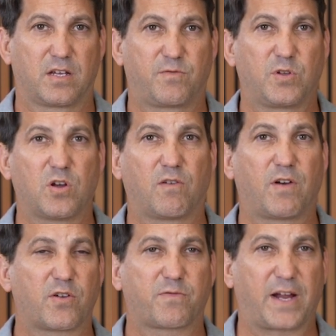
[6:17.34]
If you know of
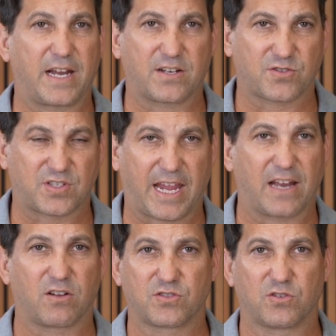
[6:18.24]
other financial
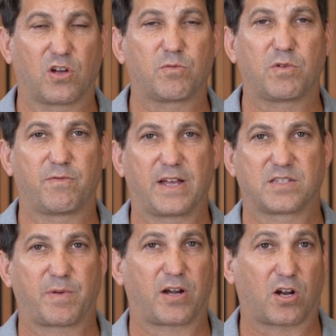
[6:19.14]
scandals or notable
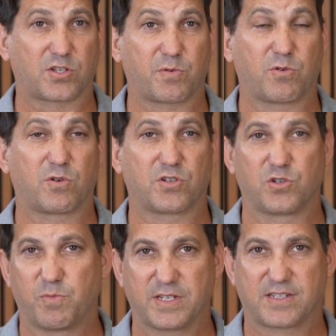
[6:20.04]
events about entrepreneurs,
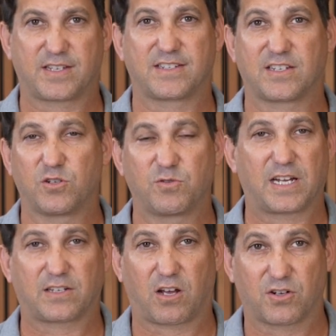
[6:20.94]
new businesses, and new
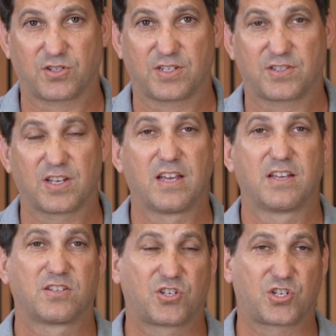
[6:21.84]
technologies,
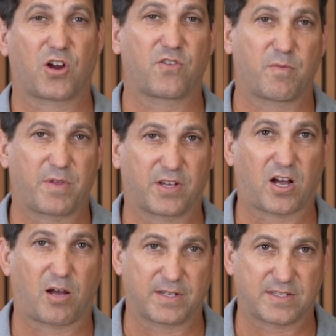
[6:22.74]
share them in the
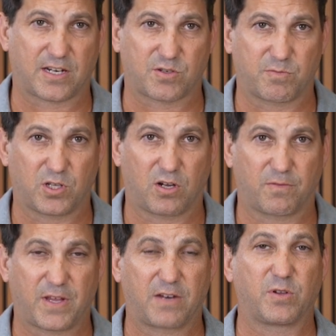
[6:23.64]
comments section
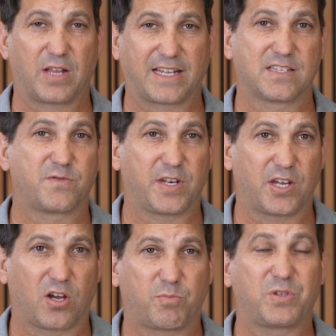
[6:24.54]
below. And if you like this
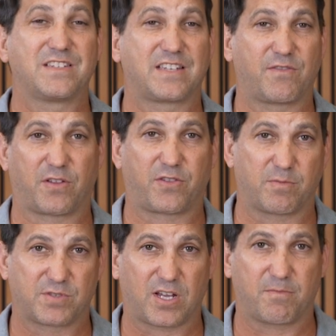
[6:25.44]
video, please give it a
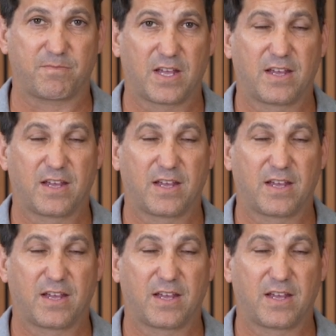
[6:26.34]
thumbs up